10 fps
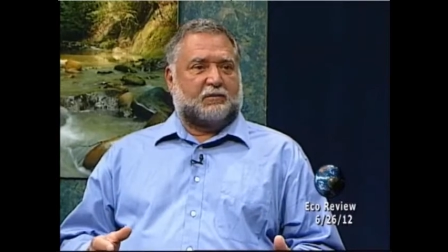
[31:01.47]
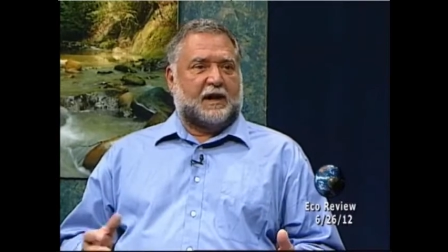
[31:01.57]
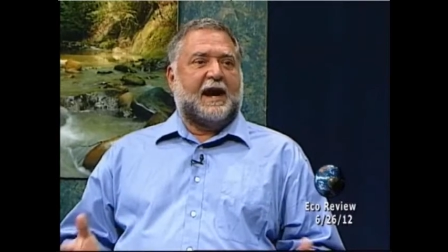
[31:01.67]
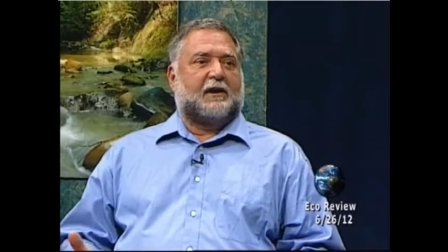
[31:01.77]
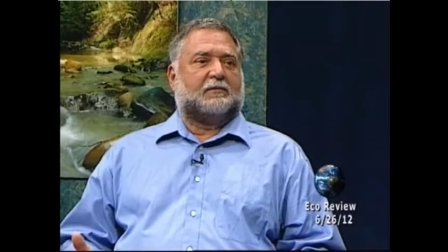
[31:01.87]

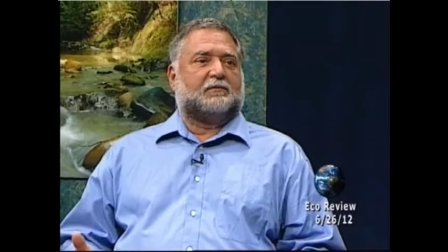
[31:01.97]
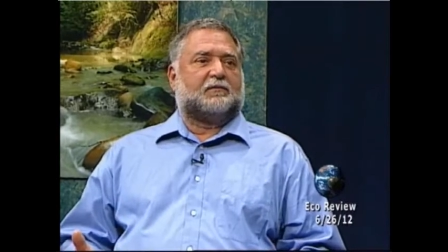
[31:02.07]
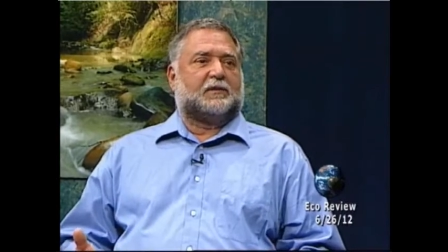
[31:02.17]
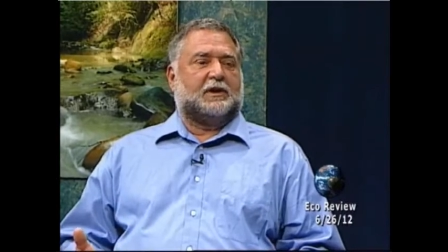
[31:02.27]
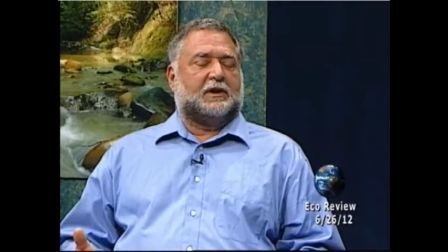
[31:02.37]
run out.
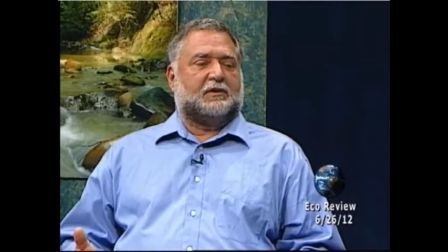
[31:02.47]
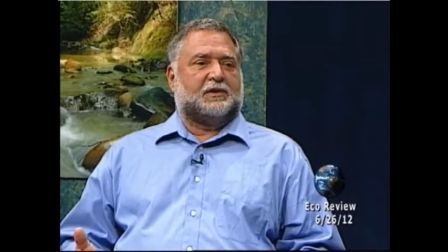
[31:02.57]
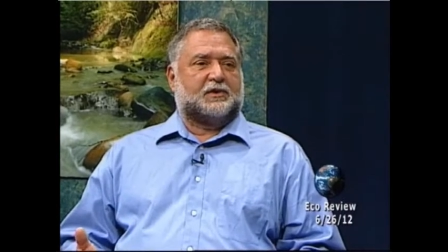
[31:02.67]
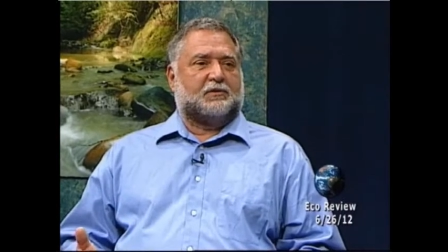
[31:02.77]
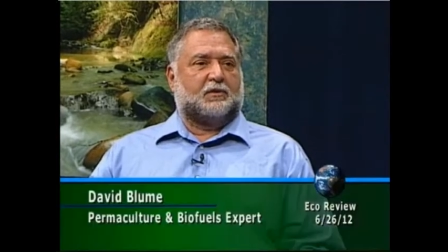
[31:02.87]
You know,
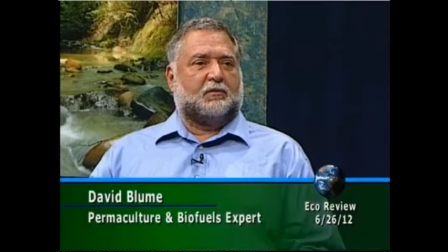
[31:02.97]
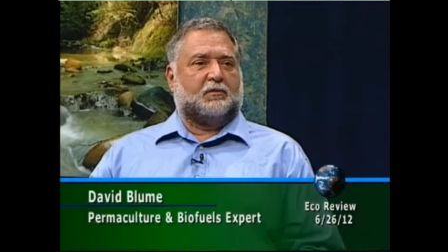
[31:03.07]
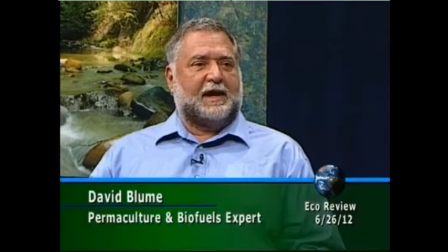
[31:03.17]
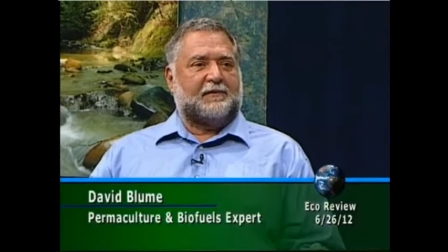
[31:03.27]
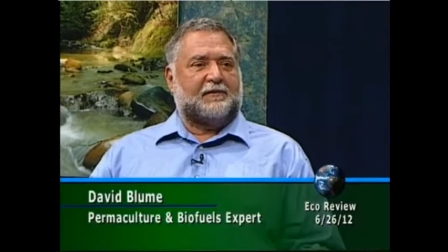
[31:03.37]
so
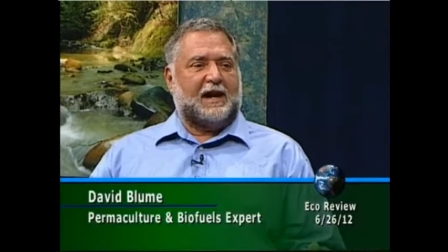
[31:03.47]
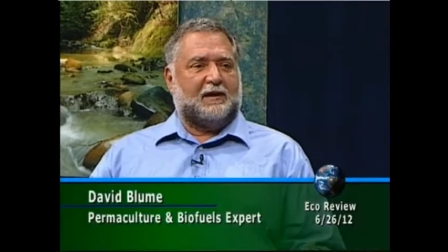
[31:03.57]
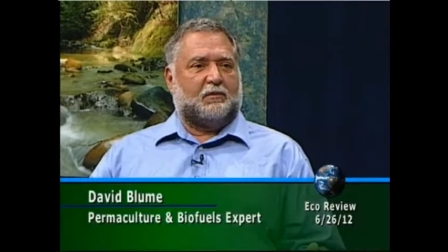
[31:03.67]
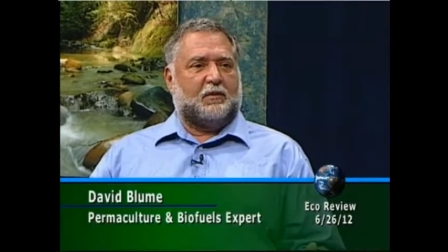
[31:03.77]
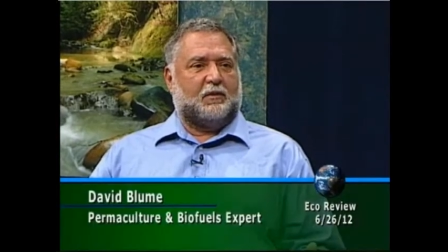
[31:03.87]
whatever,
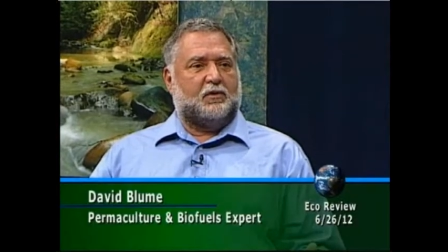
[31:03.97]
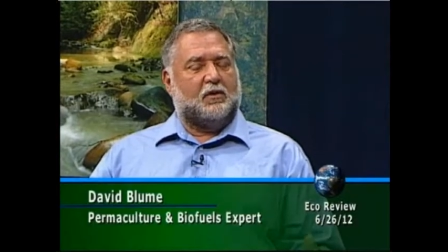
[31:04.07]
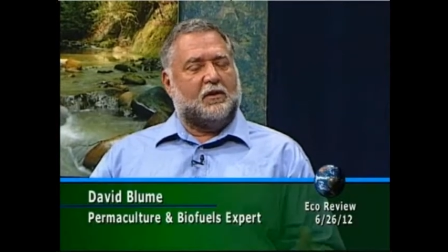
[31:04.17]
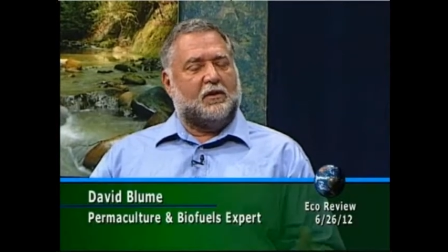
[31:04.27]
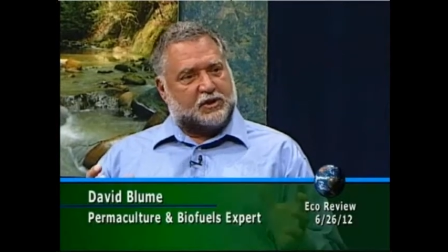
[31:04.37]

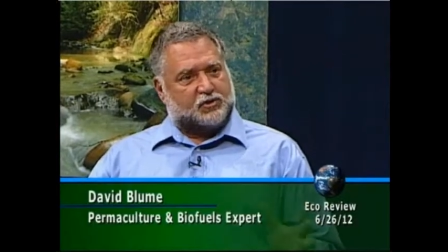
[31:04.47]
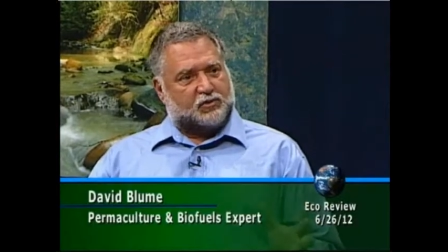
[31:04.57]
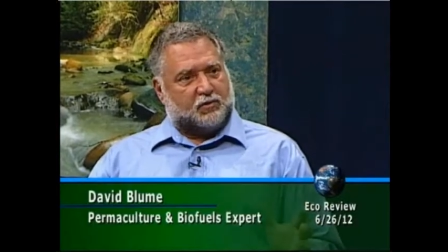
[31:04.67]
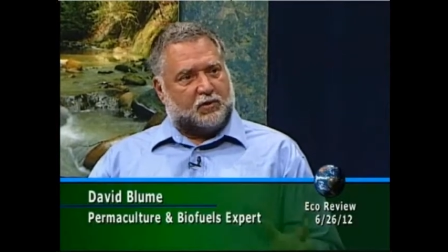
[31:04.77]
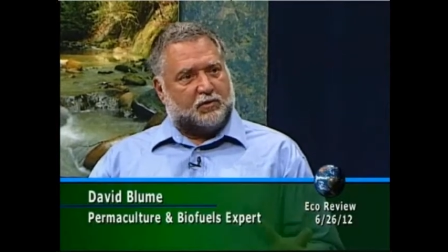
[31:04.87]
whoever
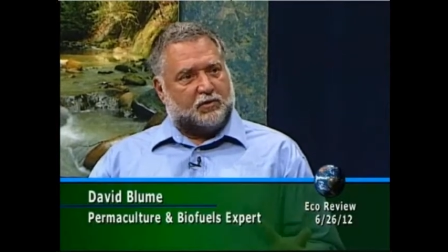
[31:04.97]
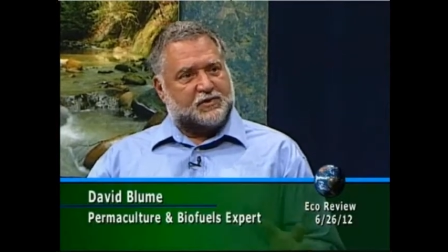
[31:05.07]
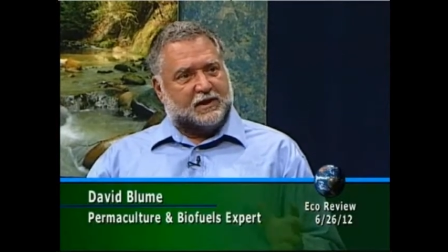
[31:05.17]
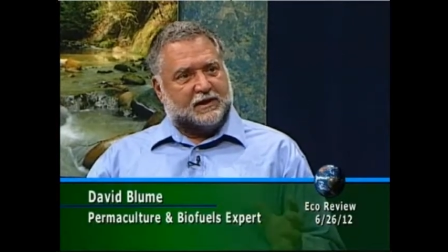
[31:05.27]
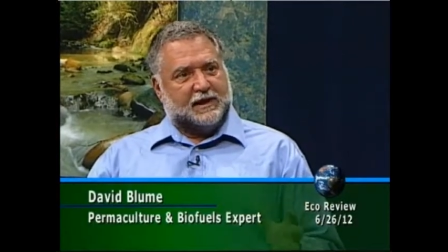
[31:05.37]

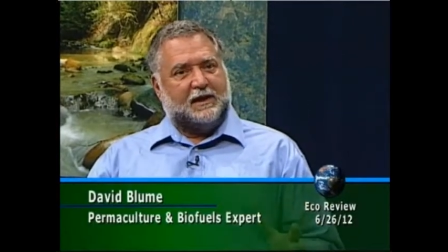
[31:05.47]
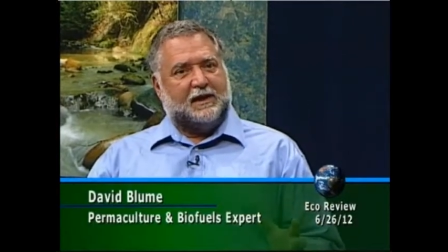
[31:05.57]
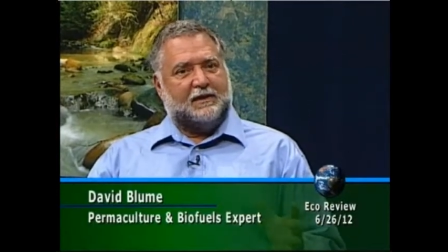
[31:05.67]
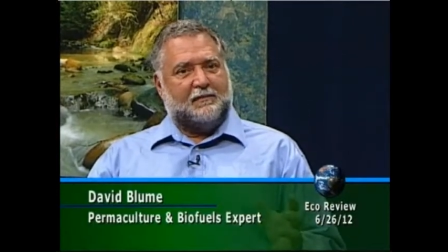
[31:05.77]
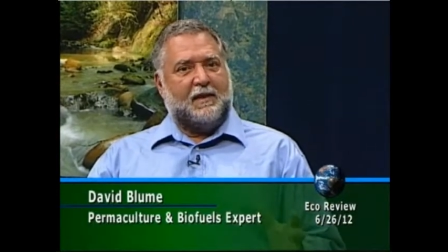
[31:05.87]
controls the
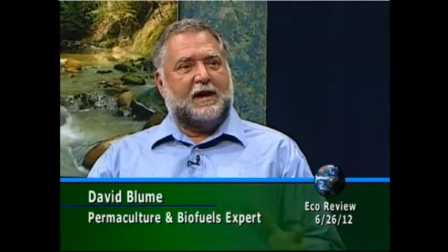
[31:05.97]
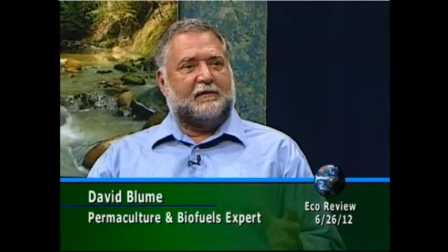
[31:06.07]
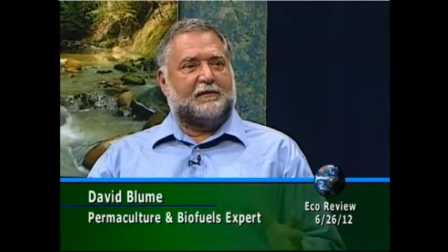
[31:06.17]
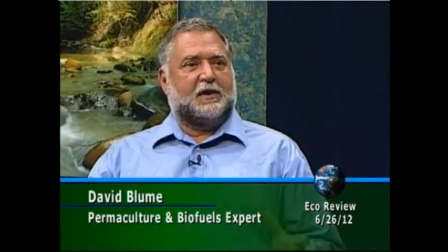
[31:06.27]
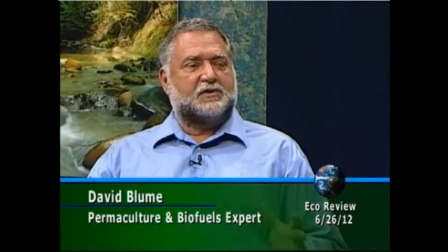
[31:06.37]
limited
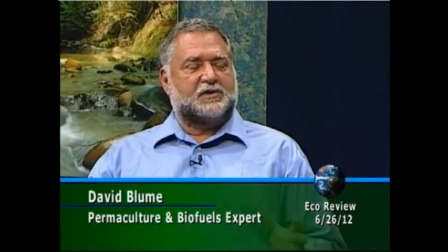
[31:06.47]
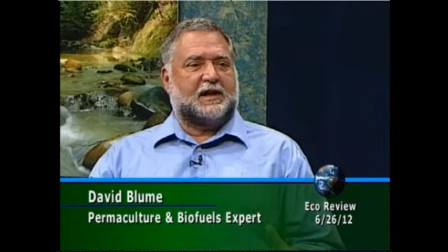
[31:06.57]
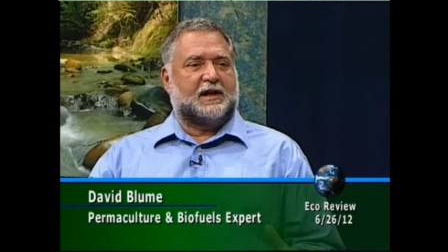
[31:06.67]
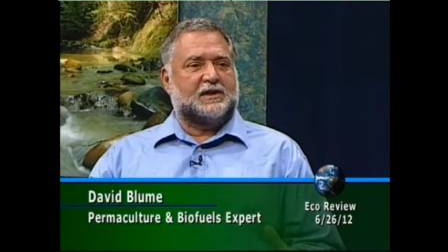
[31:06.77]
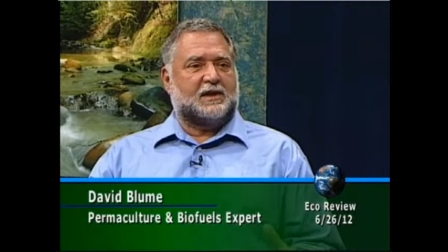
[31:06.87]
amount of those
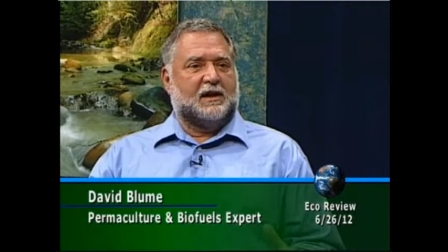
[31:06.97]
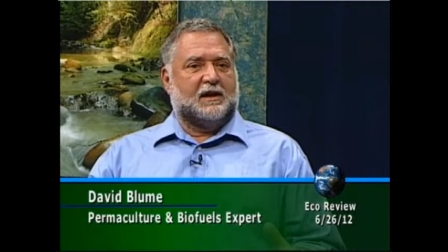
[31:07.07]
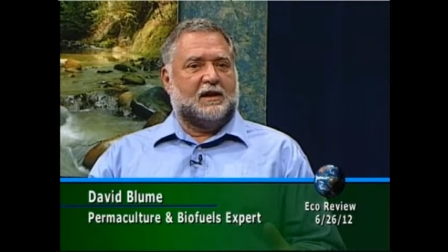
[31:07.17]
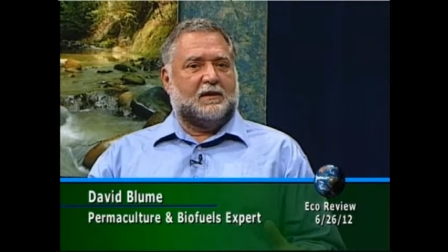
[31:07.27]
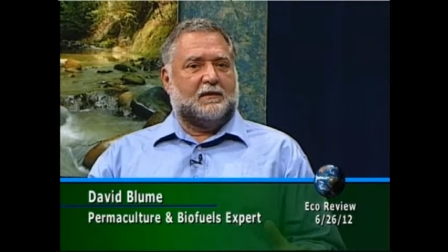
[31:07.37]
things
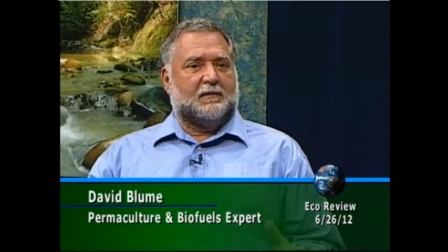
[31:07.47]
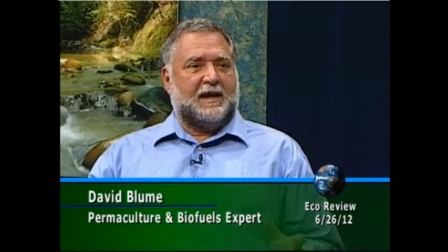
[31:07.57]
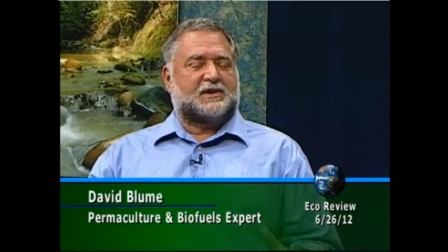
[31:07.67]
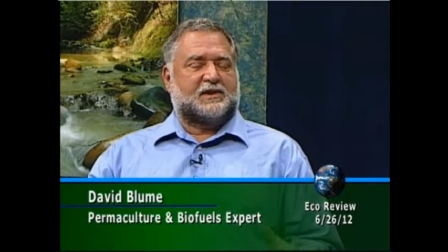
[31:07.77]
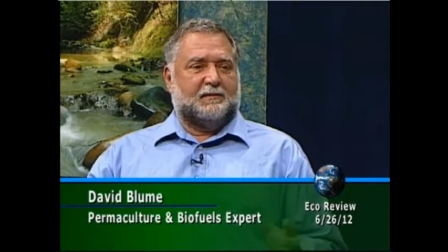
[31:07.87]

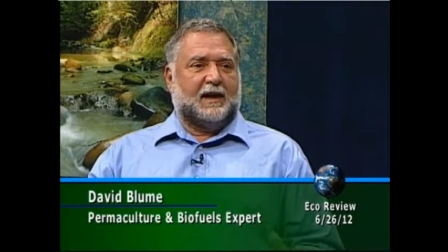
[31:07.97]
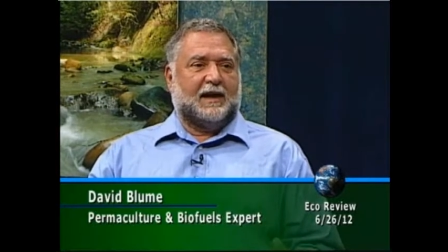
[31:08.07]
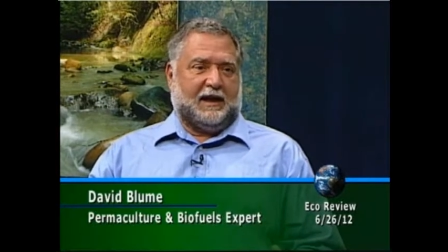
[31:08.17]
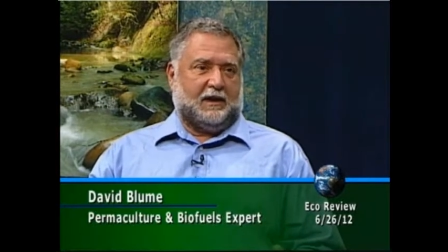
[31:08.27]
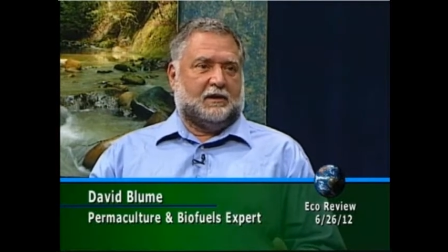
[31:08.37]
makes the
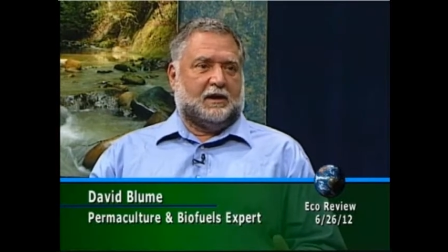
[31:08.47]
money.